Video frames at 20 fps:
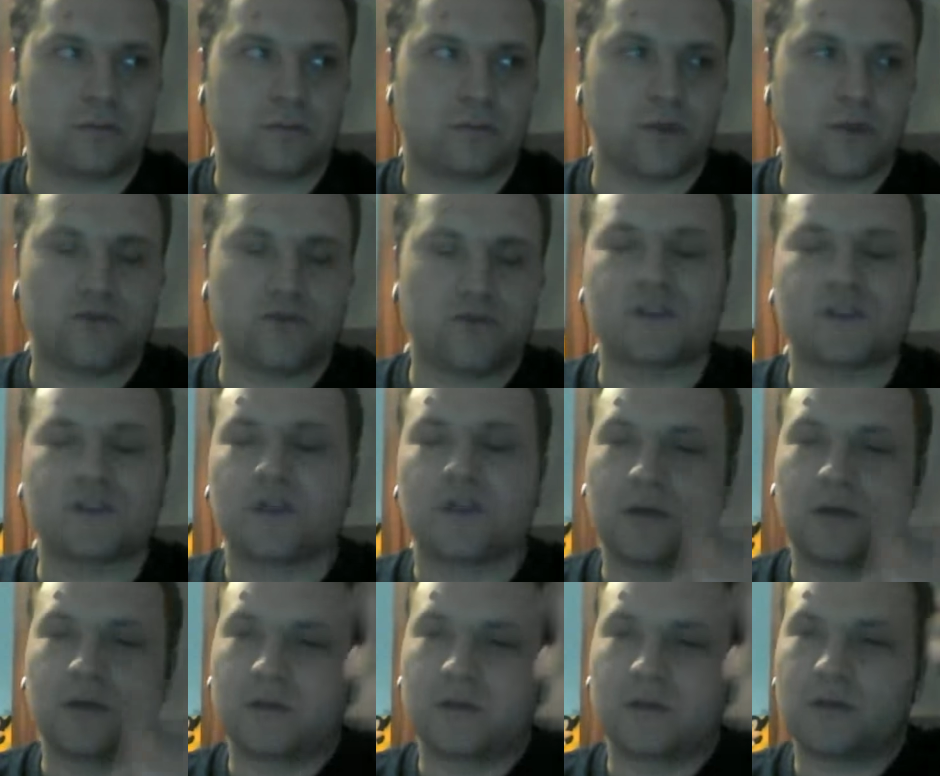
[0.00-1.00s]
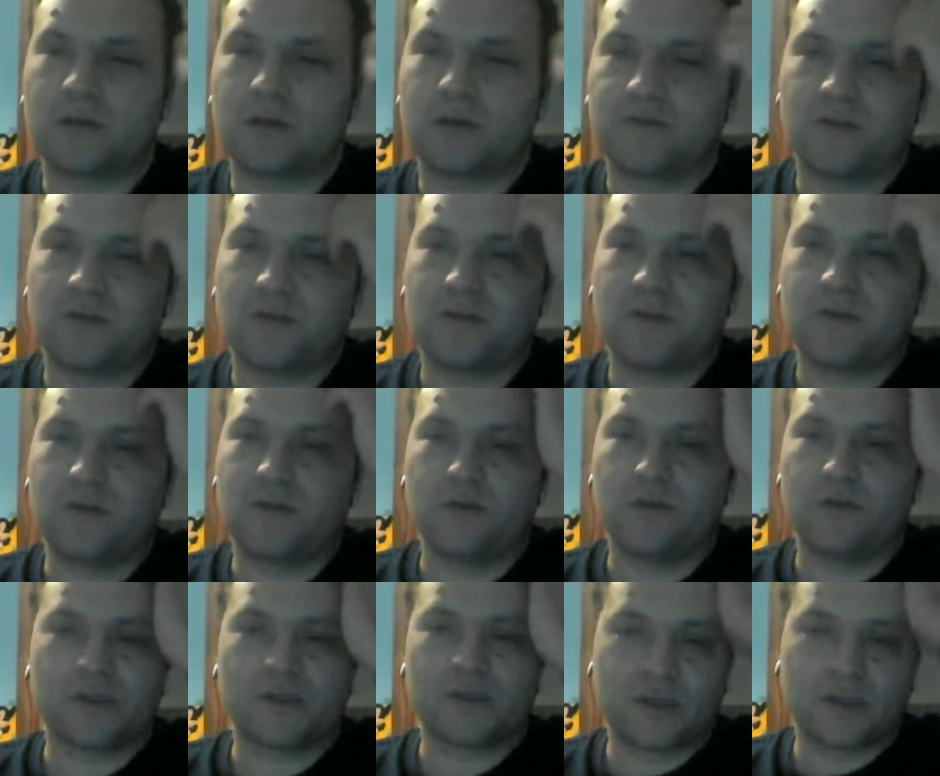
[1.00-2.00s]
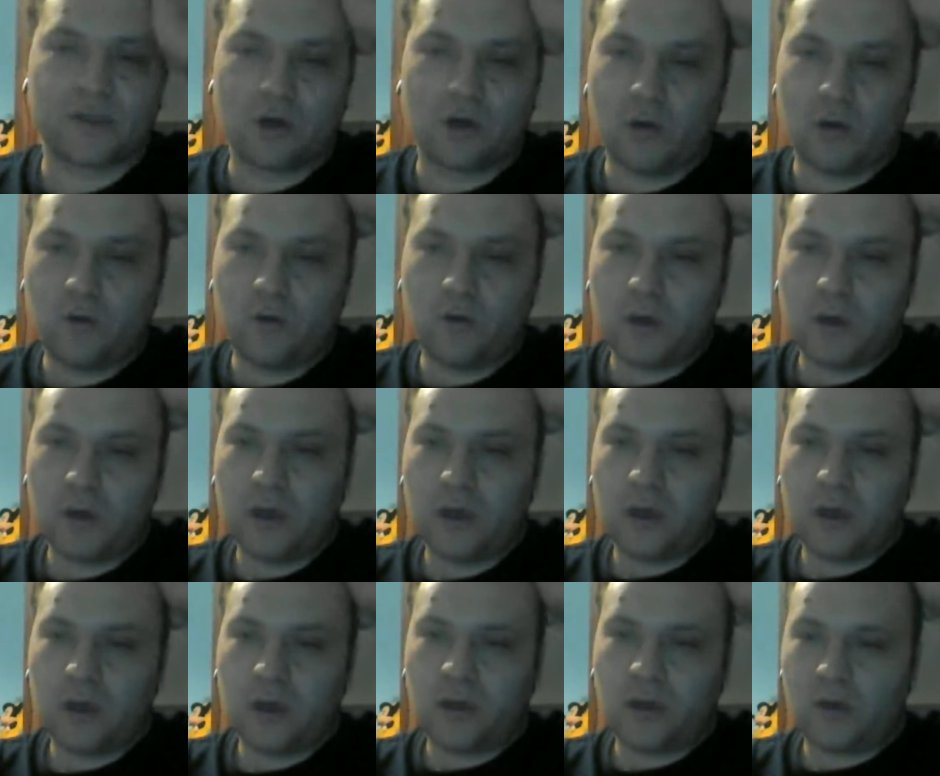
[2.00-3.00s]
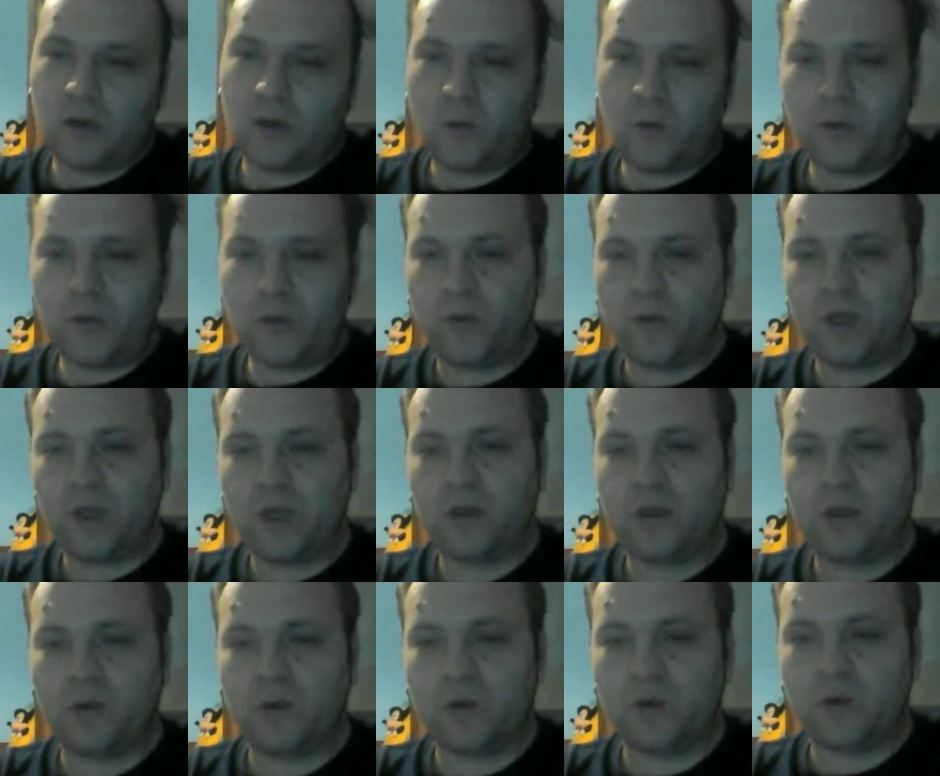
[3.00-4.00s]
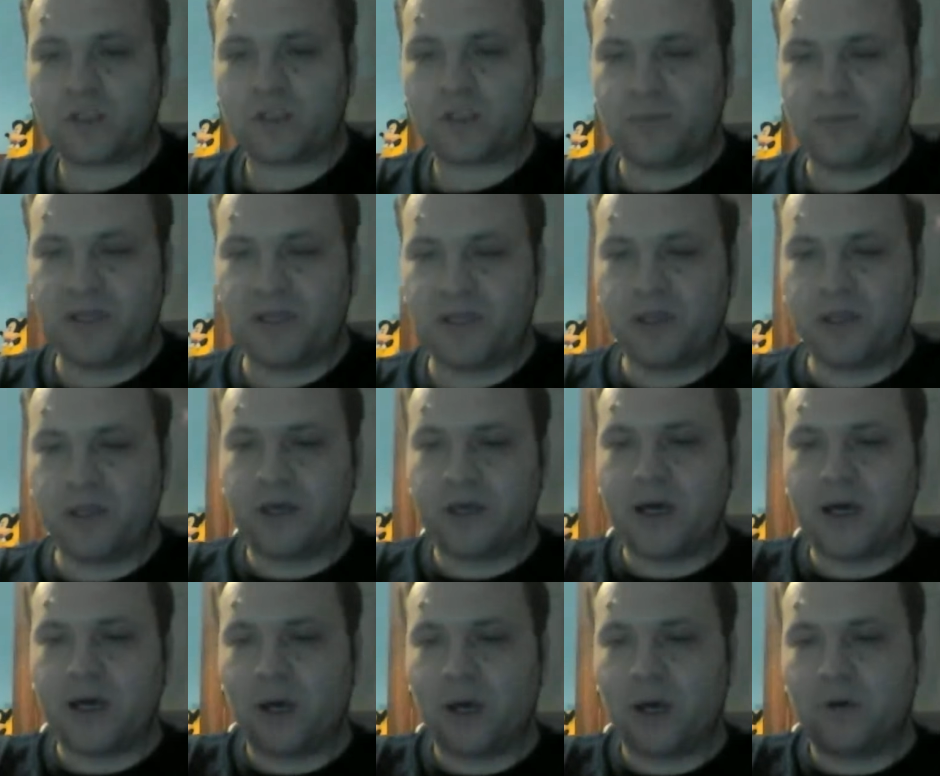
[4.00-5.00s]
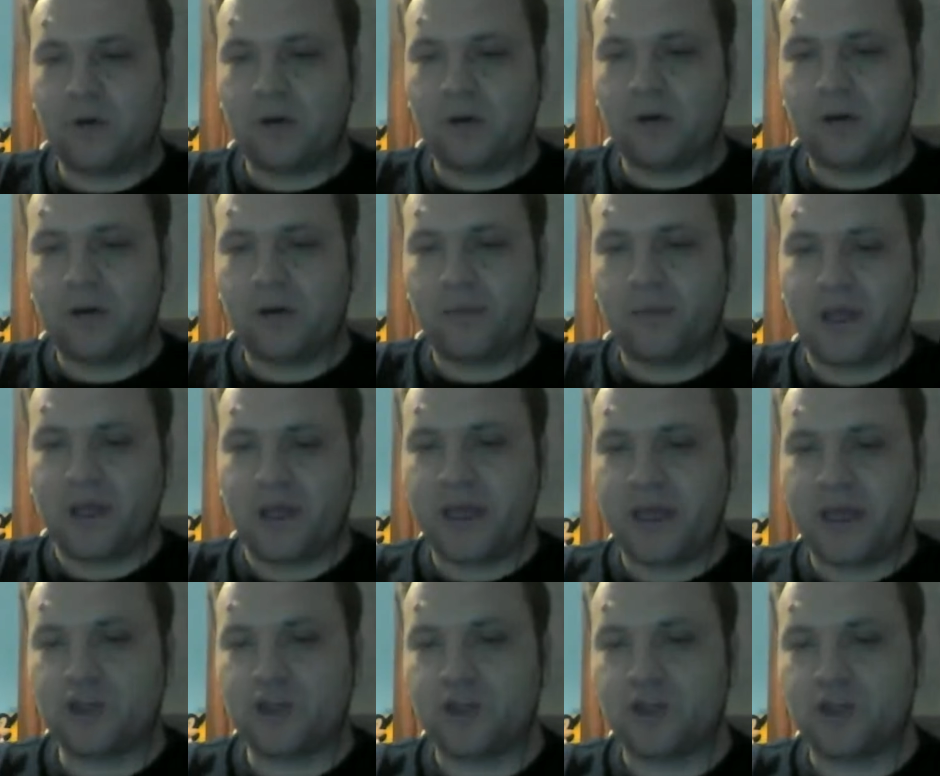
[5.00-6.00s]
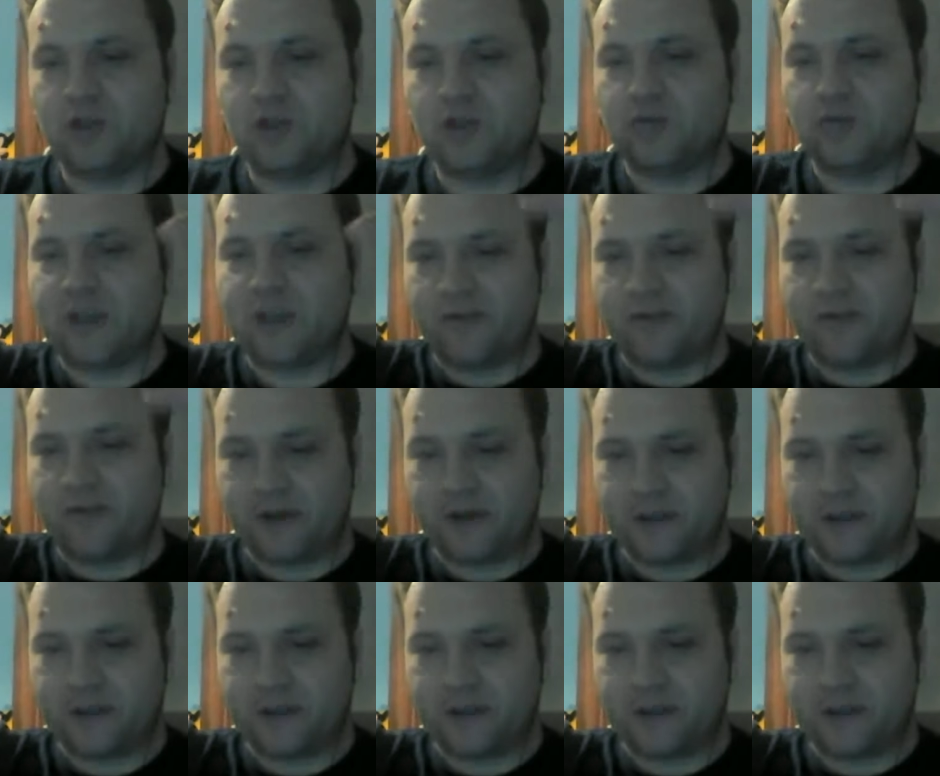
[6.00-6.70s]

interesting a few, a few years ago. Uh, when we were splitting our application into several